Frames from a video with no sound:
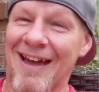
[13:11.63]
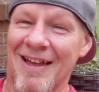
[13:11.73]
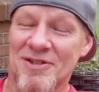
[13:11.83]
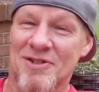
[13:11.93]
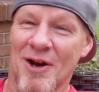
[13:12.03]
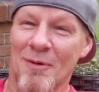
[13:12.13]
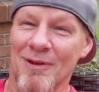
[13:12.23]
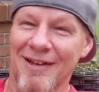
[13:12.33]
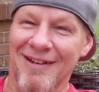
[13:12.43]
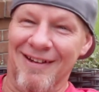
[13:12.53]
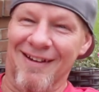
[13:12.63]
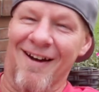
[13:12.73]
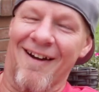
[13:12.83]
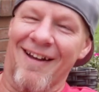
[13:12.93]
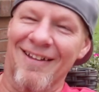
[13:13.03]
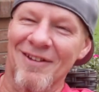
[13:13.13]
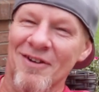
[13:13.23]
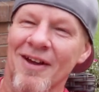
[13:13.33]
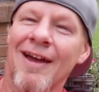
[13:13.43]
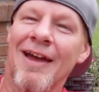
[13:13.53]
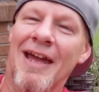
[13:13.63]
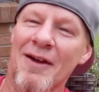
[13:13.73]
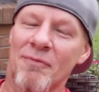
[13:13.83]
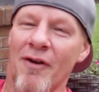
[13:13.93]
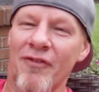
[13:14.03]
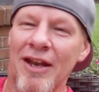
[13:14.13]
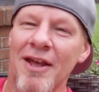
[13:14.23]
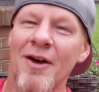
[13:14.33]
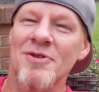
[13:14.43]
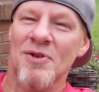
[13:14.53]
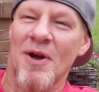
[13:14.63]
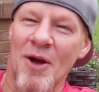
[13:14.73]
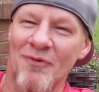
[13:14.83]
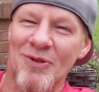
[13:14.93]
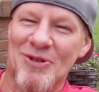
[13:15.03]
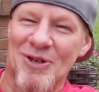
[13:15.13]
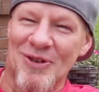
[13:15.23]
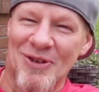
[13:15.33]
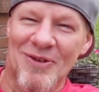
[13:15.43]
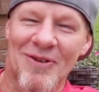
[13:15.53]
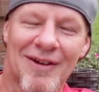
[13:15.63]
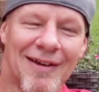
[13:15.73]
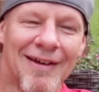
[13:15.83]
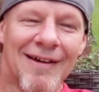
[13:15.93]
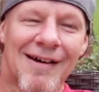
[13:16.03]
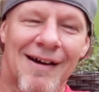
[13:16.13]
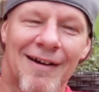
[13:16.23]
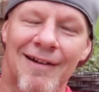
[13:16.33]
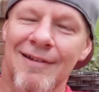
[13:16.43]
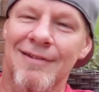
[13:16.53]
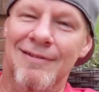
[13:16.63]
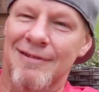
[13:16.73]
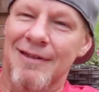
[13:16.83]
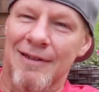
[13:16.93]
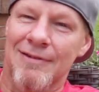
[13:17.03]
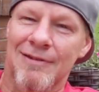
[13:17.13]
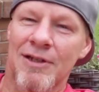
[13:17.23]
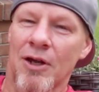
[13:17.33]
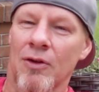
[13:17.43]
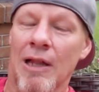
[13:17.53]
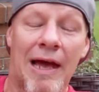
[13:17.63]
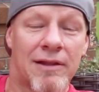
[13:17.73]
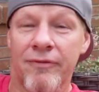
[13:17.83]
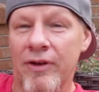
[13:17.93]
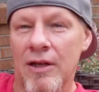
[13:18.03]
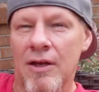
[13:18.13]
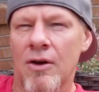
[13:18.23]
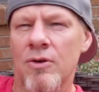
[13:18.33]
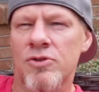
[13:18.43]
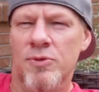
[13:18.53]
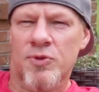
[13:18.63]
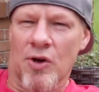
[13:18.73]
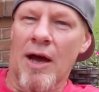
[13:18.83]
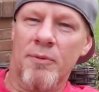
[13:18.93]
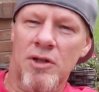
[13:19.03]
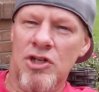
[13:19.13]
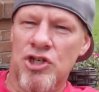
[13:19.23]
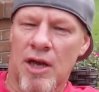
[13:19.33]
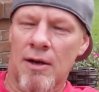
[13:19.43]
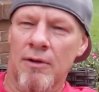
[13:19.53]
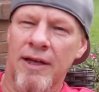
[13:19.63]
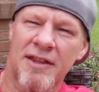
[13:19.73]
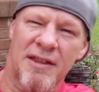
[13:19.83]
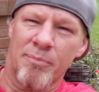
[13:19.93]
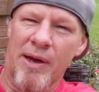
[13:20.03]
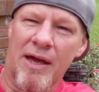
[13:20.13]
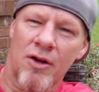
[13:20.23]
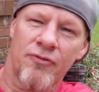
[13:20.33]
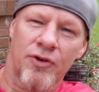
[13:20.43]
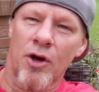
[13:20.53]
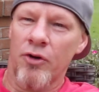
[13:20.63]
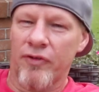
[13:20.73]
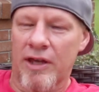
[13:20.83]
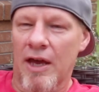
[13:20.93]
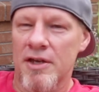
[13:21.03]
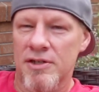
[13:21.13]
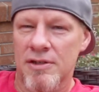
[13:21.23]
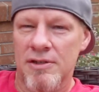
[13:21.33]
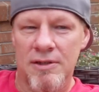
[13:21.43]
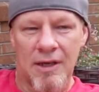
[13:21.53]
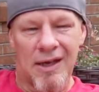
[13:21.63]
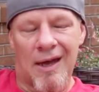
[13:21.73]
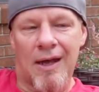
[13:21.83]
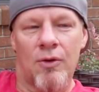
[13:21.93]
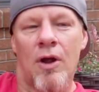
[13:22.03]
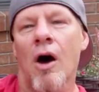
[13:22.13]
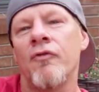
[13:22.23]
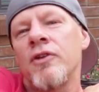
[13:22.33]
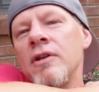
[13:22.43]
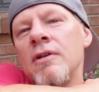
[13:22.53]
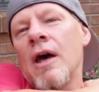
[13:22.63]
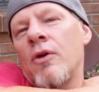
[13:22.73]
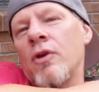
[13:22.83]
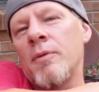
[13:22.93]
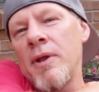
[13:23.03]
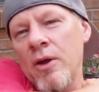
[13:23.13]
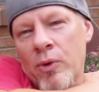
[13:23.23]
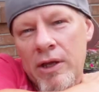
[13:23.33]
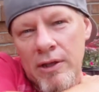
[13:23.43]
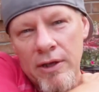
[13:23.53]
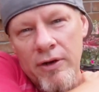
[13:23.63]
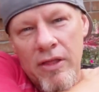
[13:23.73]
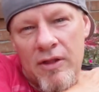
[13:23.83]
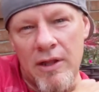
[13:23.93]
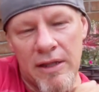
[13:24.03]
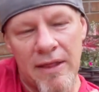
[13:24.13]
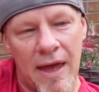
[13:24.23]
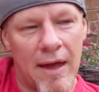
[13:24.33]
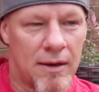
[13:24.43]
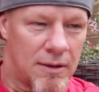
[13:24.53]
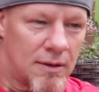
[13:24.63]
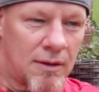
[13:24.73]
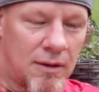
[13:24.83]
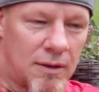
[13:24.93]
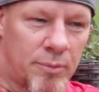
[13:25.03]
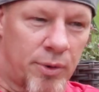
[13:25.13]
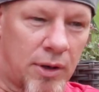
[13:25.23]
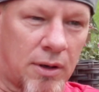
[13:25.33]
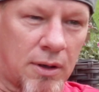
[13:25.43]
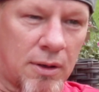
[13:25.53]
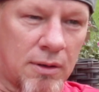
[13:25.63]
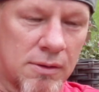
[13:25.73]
That's a terrible ending. Alright, look. If my videos are helpful to you, like the video, subscribe to the channel, hit the bell for notifications. I don't update weekly or anything like that, but I